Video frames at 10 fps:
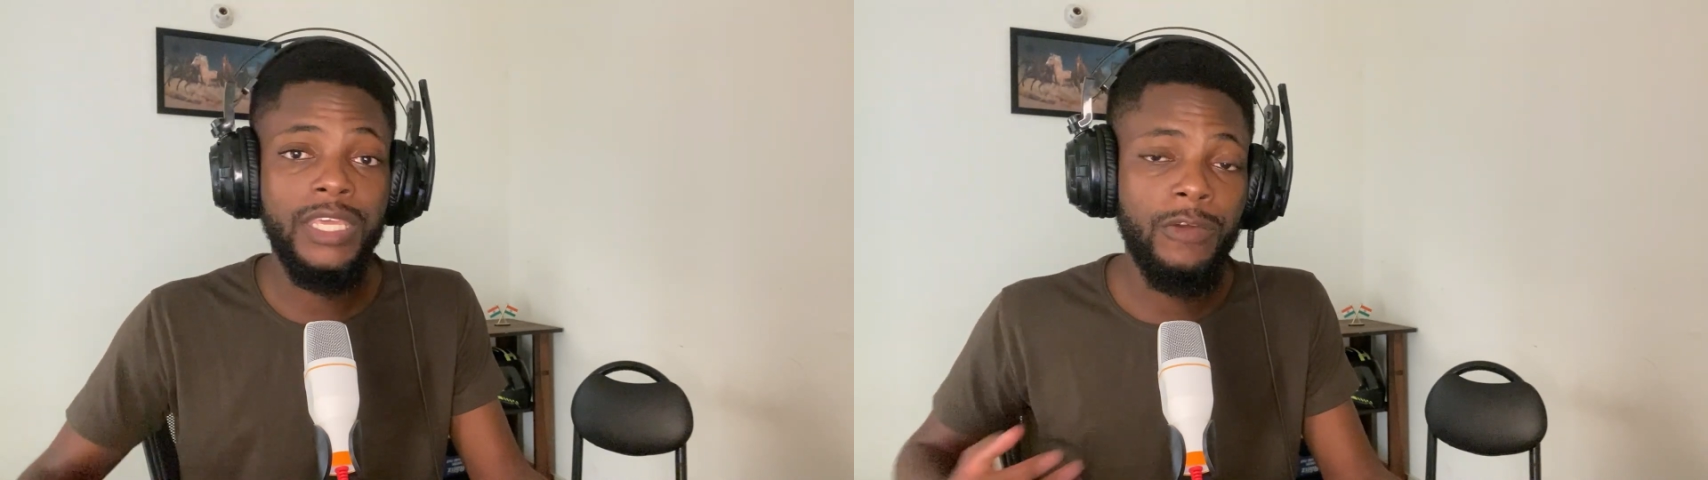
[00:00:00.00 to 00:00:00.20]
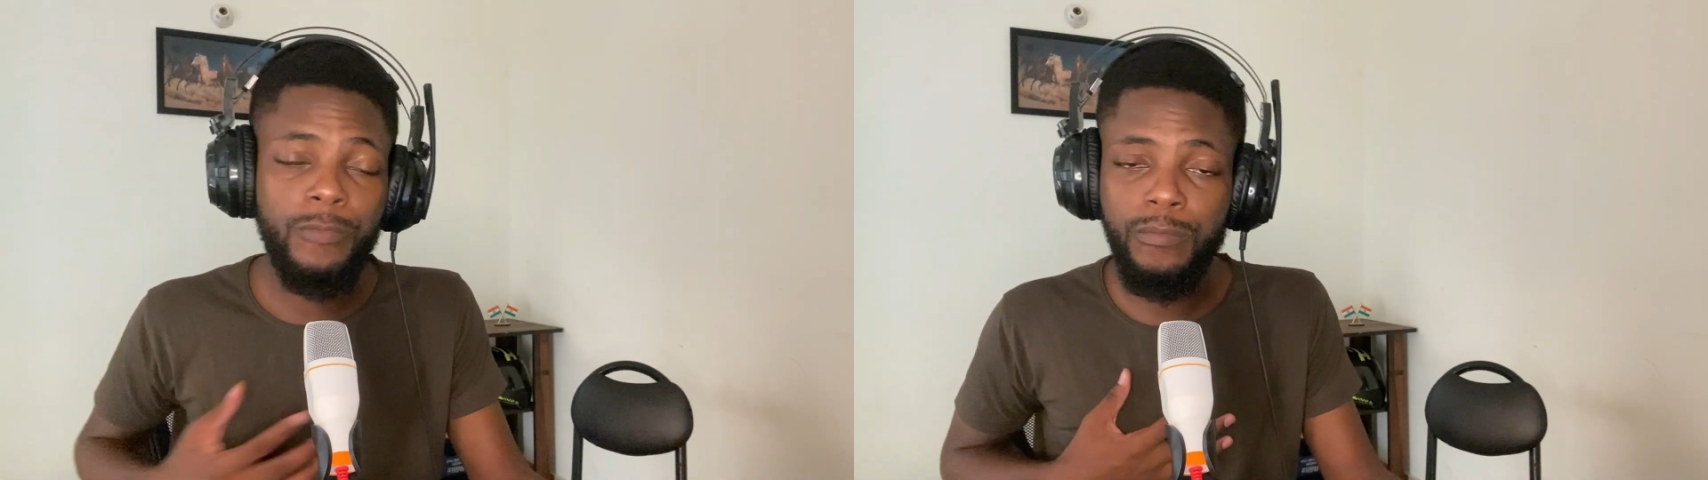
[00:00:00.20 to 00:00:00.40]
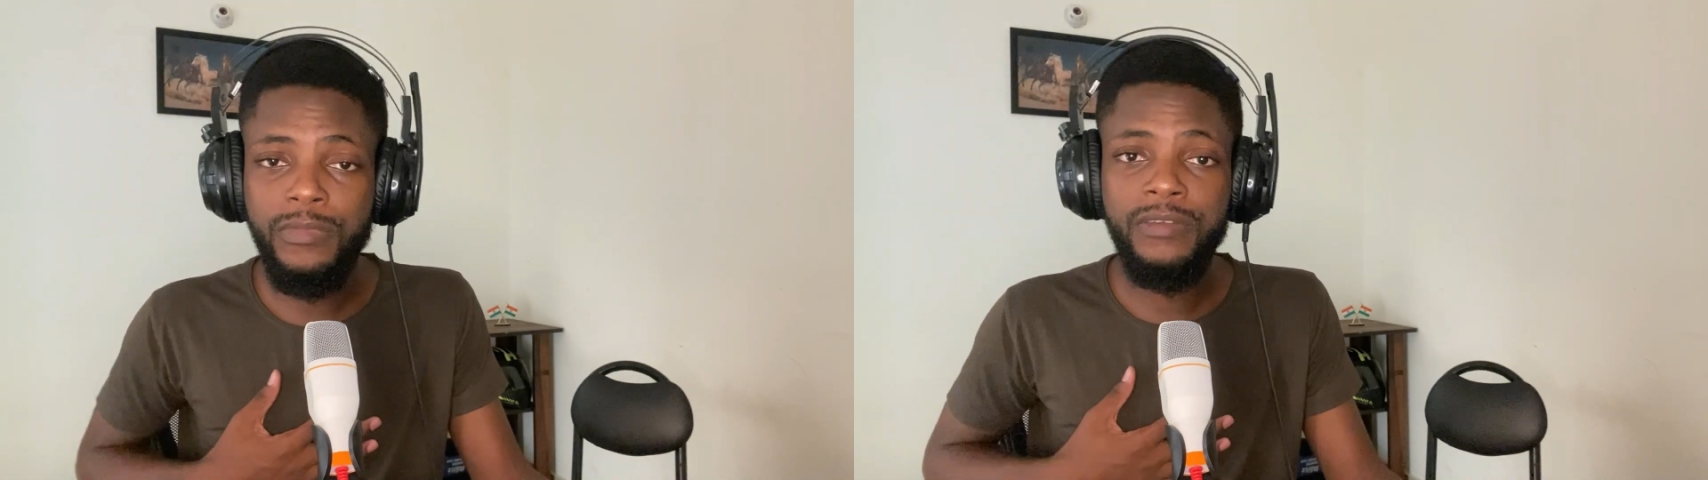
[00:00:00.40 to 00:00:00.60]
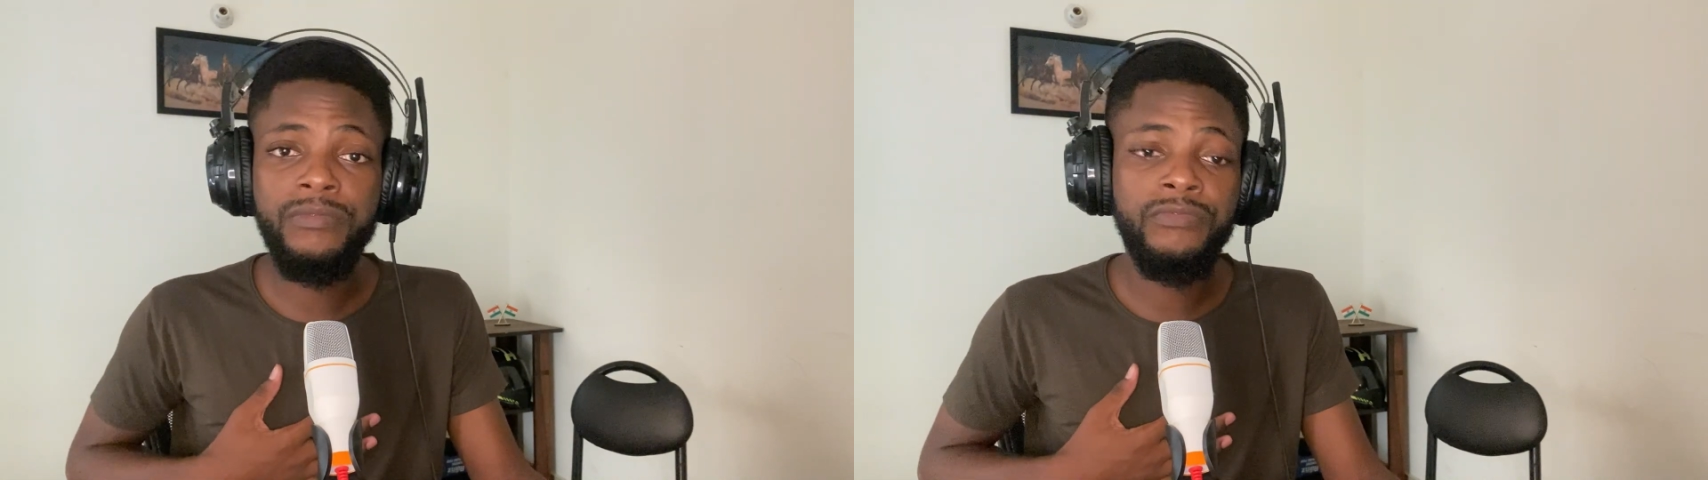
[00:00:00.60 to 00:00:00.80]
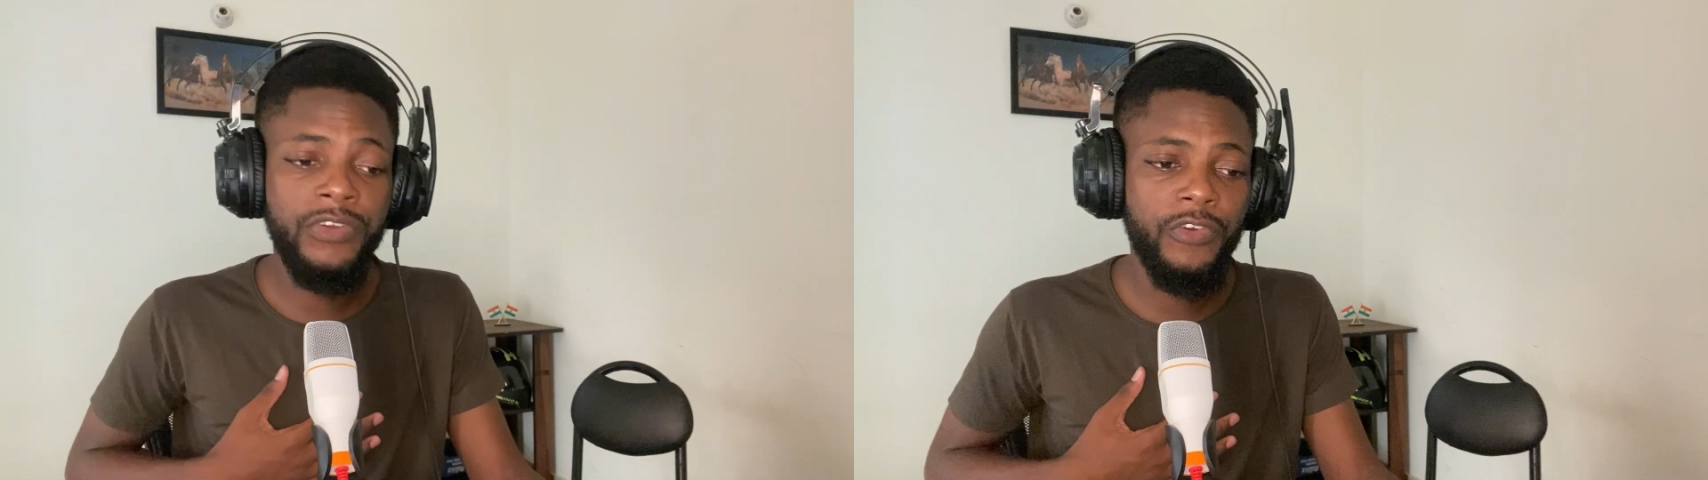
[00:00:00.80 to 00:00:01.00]
helping me
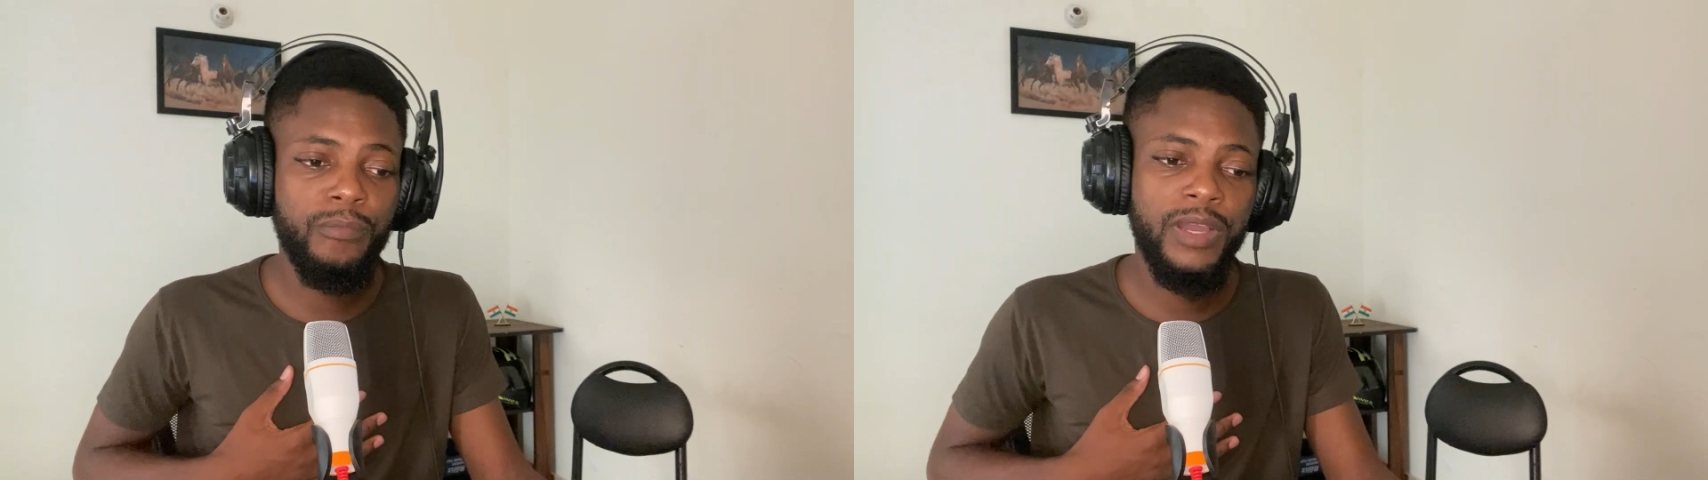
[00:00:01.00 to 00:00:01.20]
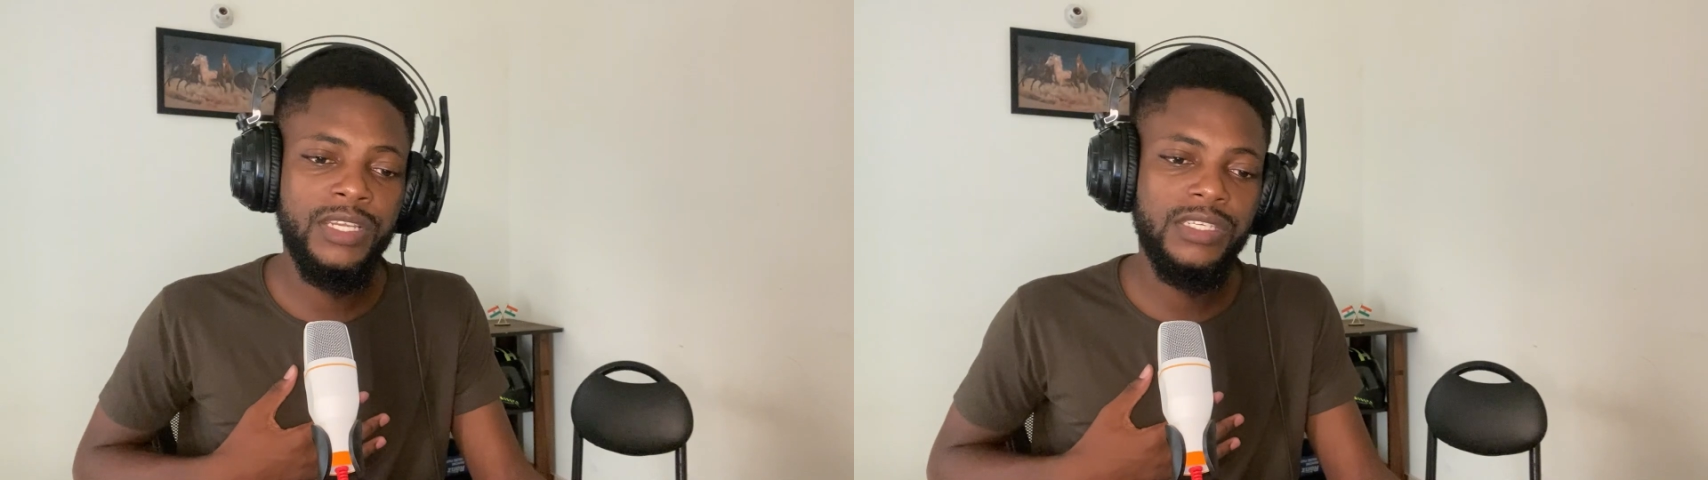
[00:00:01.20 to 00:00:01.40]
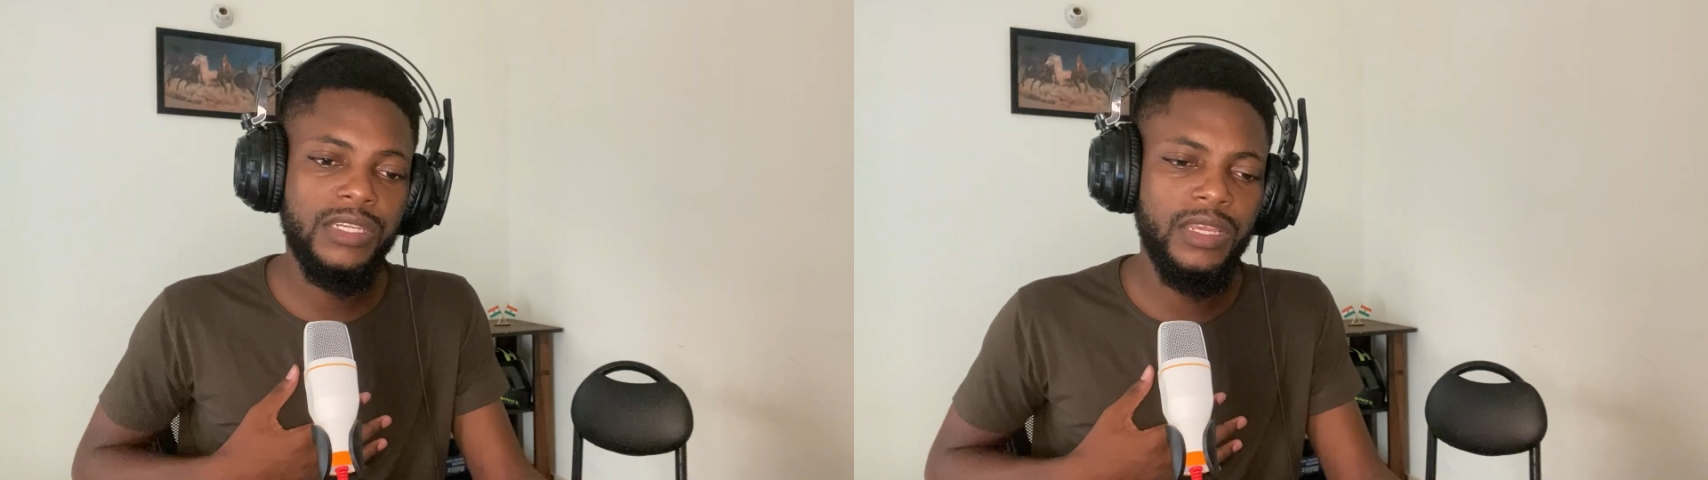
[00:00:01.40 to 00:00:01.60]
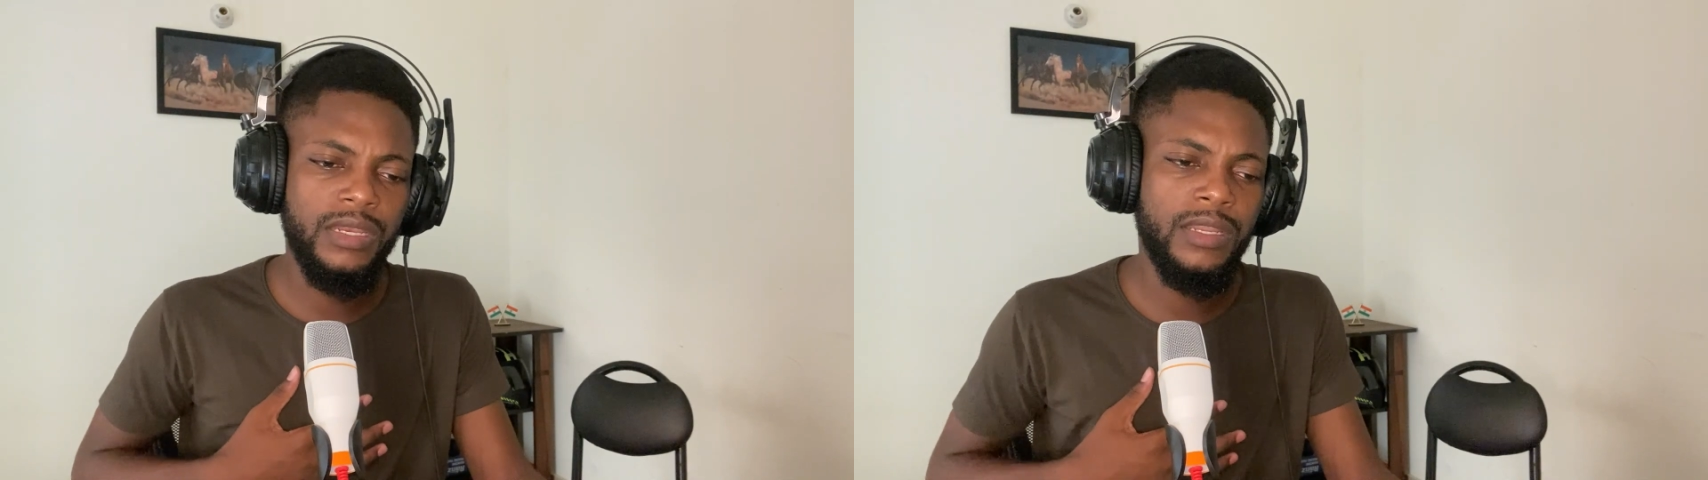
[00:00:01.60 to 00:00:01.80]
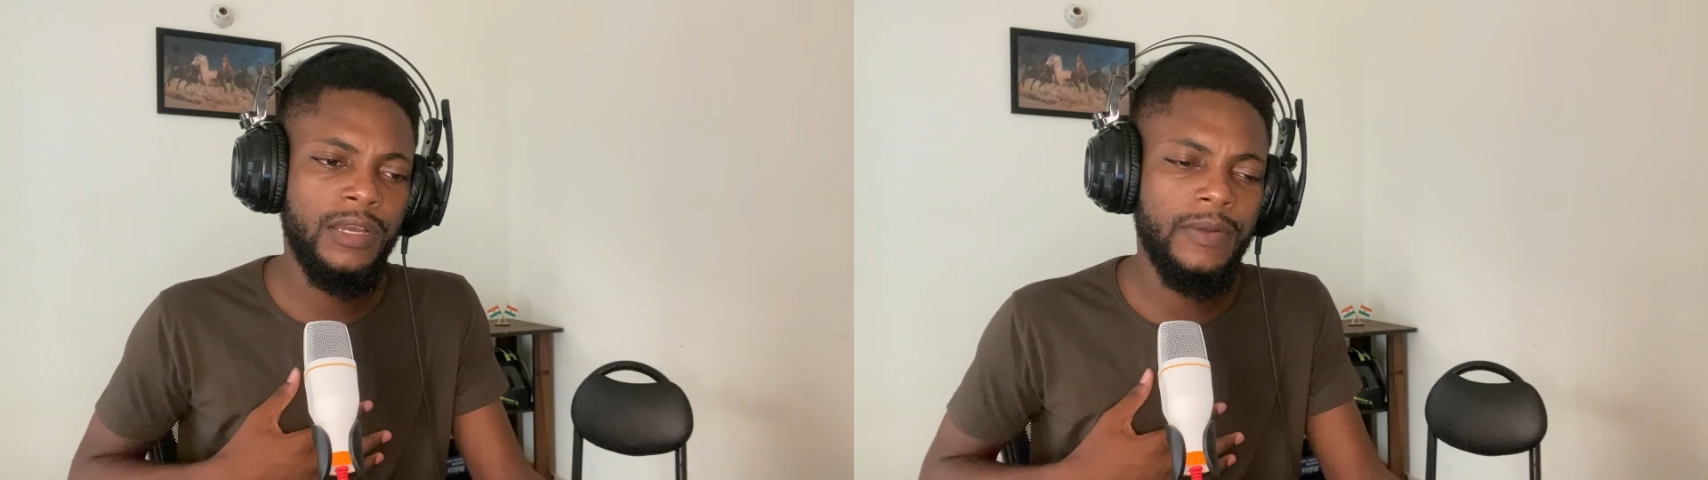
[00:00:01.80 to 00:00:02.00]
very much. And